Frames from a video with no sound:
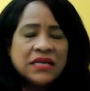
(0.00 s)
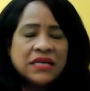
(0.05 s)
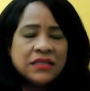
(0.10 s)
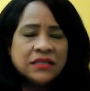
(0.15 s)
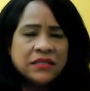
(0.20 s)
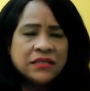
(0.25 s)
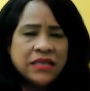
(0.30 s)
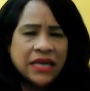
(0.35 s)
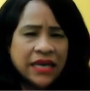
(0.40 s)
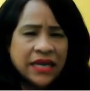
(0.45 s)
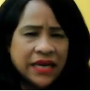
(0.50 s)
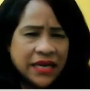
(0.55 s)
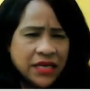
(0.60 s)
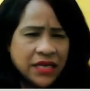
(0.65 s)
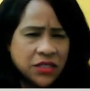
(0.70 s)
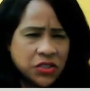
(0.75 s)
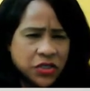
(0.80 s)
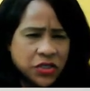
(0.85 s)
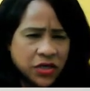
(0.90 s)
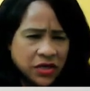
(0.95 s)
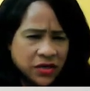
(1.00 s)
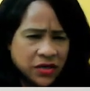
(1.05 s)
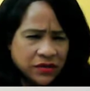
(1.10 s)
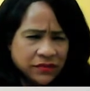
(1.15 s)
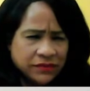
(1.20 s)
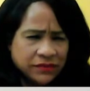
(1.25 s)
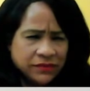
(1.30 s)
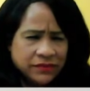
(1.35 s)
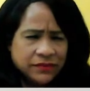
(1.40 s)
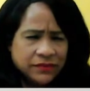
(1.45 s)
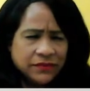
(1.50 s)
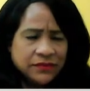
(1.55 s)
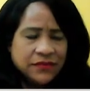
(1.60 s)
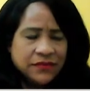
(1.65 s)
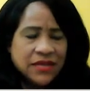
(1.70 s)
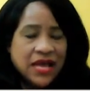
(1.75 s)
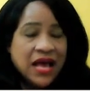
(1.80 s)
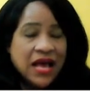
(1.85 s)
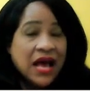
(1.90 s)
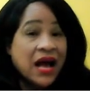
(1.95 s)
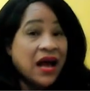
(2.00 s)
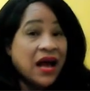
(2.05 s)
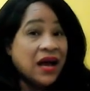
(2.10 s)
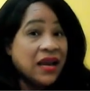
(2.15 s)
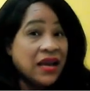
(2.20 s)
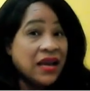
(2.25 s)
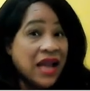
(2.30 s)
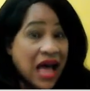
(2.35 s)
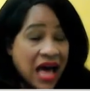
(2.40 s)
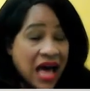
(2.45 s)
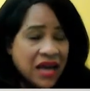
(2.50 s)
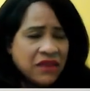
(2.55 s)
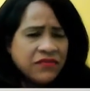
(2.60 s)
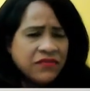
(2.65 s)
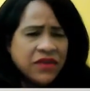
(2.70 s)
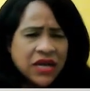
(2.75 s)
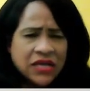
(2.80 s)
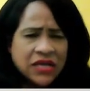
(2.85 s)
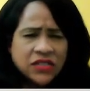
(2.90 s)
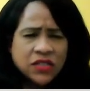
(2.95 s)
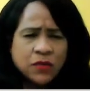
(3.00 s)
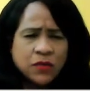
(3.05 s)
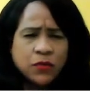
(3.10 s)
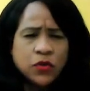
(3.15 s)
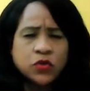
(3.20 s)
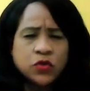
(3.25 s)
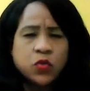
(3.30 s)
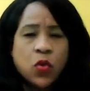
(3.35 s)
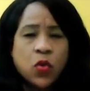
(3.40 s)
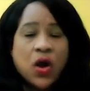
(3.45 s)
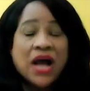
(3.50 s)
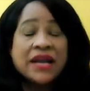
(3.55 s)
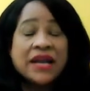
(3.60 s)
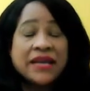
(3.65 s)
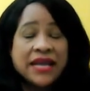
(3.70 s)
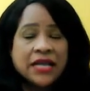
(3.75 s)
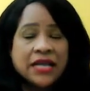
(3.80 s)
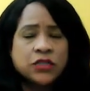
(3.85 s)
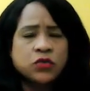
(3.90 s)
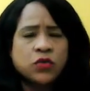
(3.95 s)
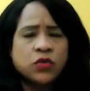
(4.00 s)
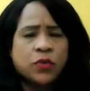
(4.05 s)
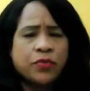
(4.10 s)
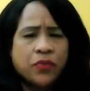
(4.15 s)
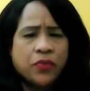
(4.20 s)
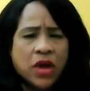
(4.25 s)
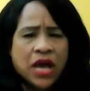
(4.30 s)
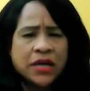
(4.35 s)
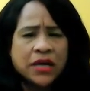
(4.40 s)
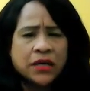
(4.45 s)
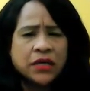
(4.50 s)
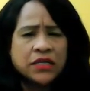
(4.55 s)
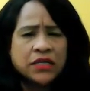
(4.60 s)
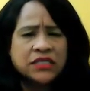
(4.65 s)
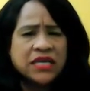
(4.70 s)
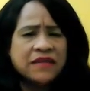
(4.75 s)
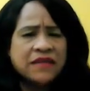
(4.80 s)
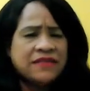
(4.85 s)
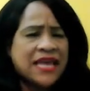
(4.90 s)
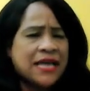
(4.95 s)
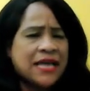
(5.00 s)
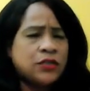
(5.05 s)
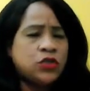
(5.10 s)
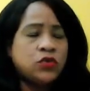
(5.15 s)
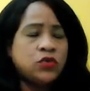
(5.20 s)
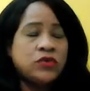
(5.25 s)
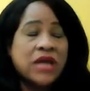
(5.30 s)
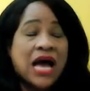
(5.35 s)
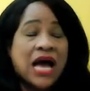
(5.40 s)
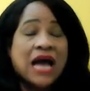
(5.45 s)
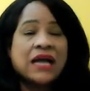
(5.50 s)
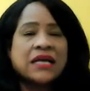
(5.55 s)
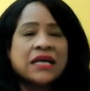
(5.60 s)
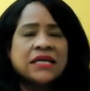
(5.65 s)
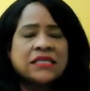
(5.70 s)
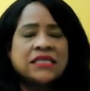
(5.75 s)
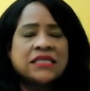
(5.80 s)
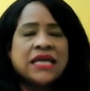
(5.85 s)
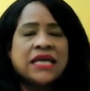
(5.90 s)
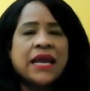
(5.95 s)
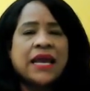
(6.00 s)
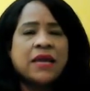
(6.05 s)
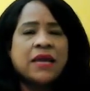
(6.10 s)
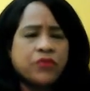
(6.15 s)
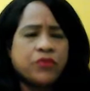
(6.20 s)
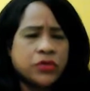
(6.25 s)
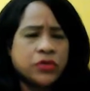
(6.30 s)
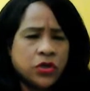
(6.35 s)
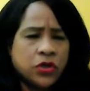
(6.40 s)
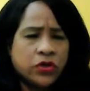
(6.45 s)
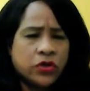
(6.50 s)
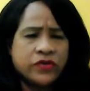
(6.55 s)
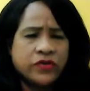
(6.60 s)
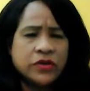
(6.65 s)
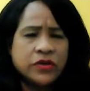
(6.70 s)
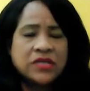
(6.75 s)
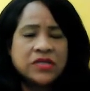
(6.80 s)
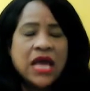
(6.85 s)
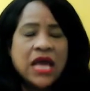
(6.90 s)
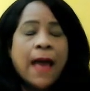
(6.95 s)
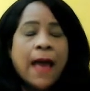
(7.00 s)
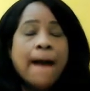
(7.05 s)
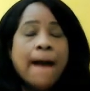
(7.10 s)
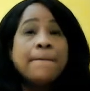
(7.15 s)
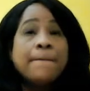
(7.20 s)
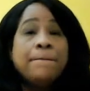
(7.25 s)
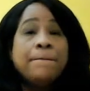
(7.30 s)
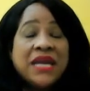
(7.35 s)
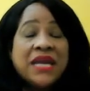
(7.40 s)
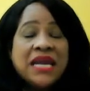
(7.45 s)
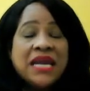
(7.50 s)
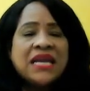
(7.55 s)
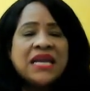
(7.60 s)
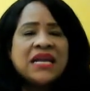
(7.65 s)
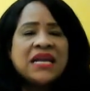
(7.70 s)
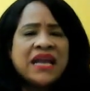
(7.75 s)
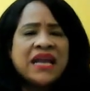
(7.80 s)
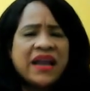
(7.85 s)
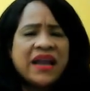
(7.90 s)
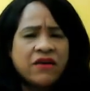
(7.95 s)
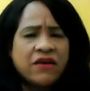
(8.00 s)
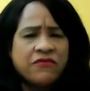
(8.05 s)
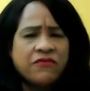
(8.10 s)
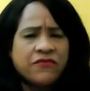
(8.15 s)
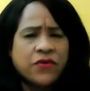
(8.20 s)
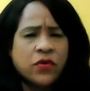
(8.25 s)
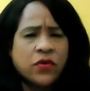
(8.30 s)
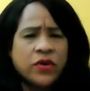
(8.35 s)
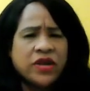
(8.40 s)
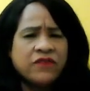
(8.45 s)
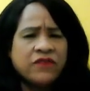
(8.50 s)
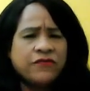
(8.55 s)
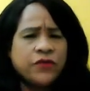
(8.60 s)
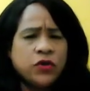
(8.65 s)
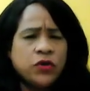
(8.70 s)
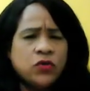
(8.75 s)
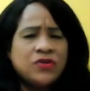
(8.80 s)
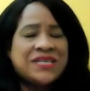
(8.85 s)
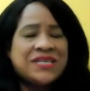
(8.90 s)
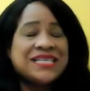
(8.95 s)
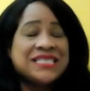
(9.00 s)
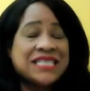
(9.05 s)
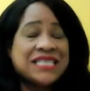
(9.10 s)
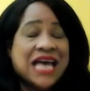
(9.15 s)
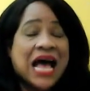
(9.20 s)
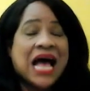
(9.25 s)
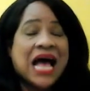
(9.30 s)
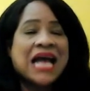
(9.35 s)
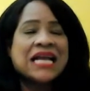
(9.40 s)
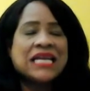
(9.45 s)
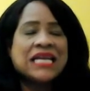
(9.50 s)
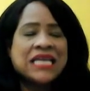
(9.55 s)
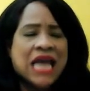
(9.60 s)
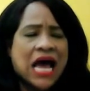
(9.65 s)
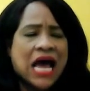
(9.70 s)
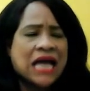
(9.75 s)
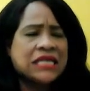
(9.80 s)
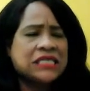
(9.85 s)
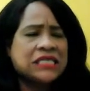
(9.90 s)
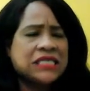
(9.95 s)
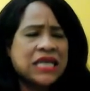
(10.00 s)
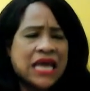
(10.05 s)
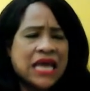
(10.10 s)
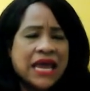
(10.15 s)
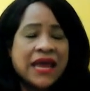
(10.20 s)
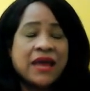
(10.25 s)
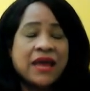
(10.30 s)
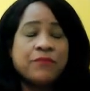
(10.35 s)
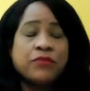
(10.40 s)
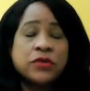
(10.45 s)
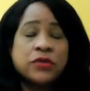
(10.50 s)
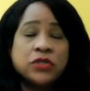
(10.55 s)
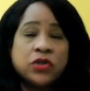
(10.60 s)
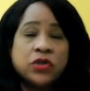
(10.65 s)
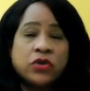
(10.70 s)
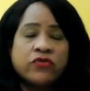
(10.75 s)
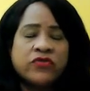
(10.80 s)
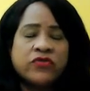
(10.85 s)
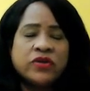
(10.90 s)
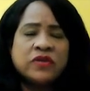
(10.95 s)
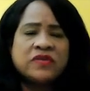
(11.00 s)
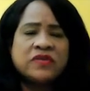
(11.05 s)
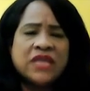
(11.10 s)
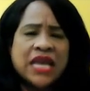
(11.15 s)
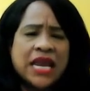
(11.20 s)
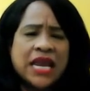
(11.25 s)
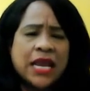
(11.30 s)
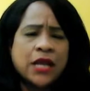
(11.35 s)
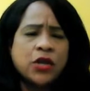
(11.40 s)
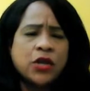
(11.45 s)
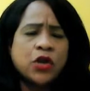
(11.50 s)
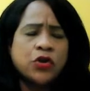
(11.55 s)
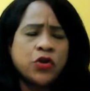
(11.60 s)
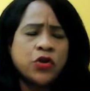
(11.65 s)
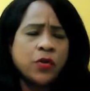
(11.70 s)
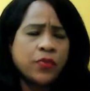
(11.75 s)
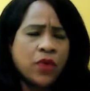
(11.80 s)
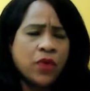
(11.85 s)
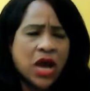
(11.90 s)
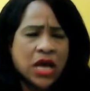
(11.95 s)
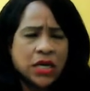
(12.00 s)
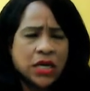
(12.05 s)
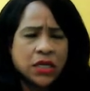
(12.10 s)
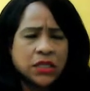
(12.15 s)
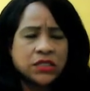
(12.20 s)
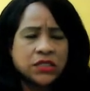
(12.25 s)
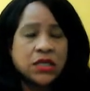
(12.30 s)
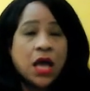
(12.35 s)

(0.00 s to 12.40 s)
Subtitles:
Danger. A lot of customers want natural products that do not contain preservatives. Be careful if you decide not to add preservatives in your products.